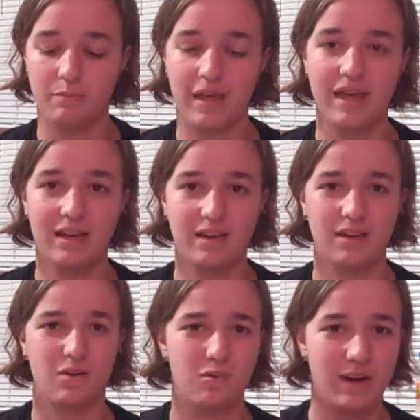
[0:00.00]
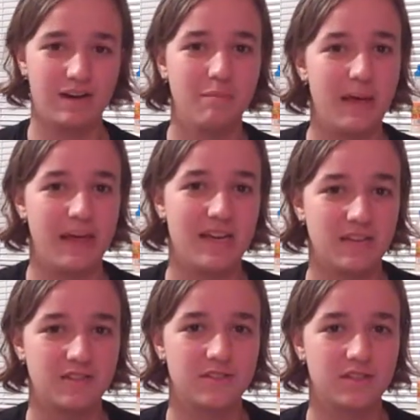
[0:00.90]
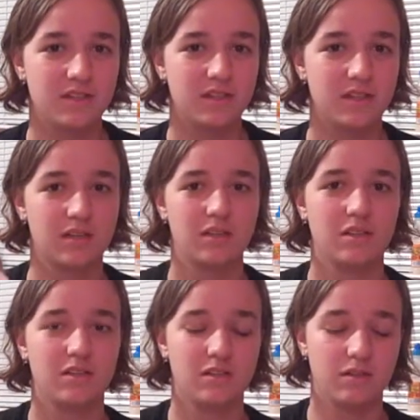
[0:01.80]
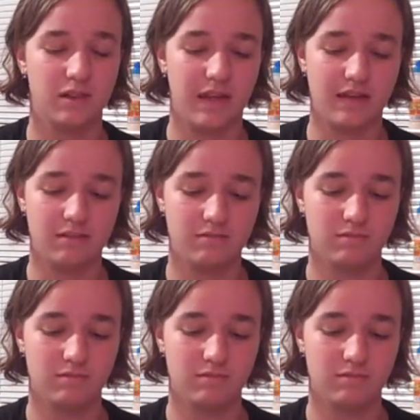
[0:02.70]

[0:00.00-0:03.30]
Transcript: pick a random page like